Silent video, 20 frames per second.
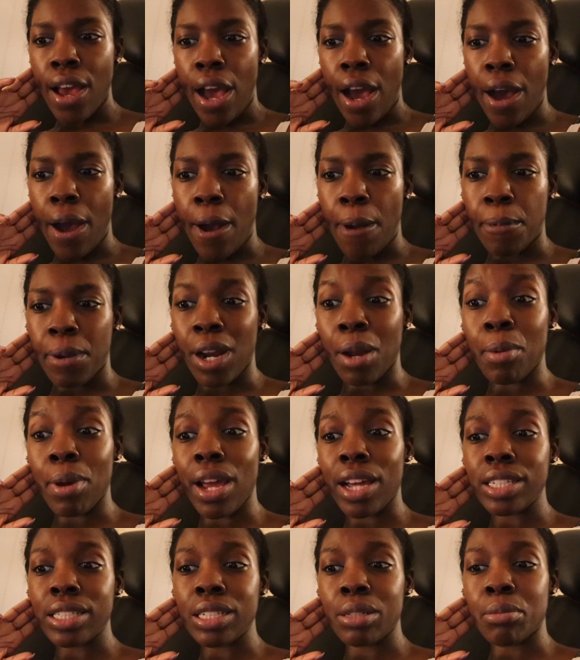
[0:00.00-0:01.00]
And I'm
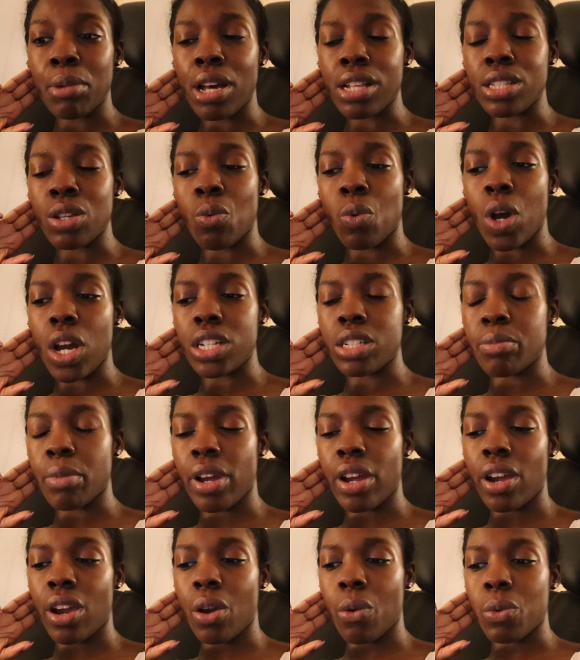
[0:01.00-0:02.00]
actually about to wash
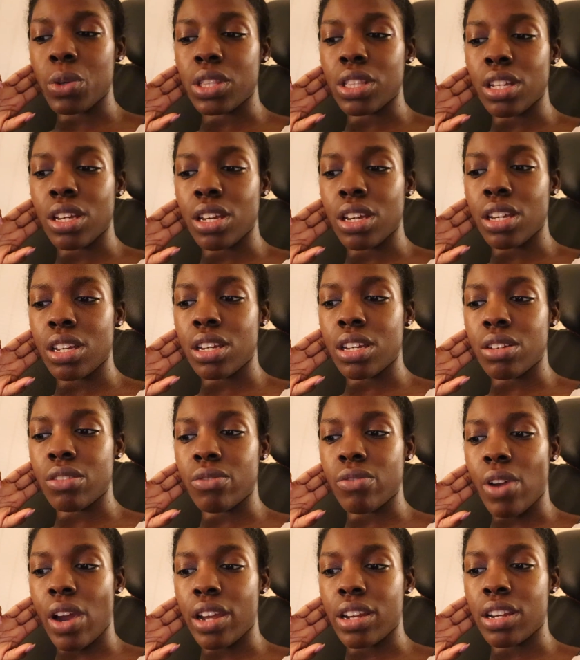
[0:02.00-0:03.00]
my hair with it
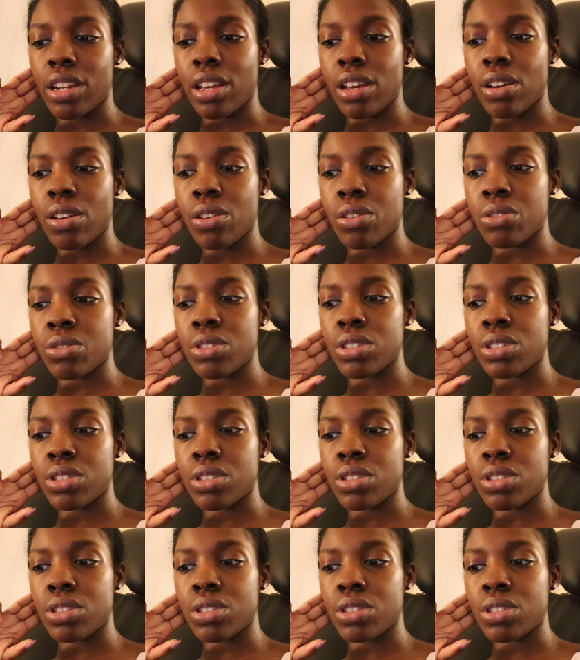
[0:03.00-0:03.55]
right now.